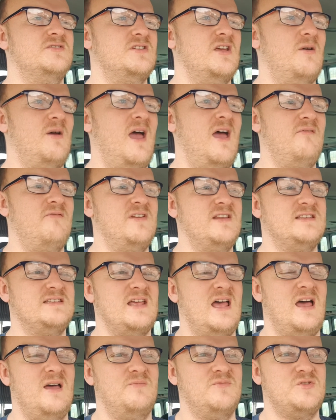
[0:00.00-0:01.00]
So every
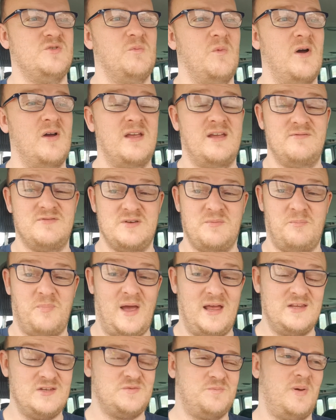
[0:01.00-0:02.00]
time someone gives a
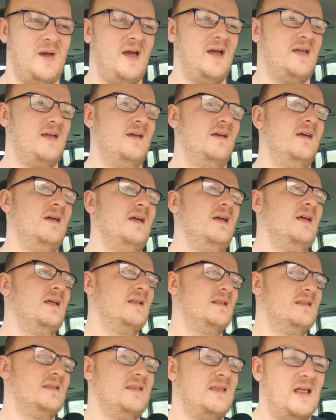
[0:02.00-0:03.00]
badge back,
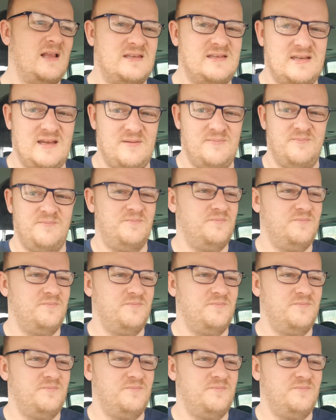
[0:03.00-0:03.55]
that's it.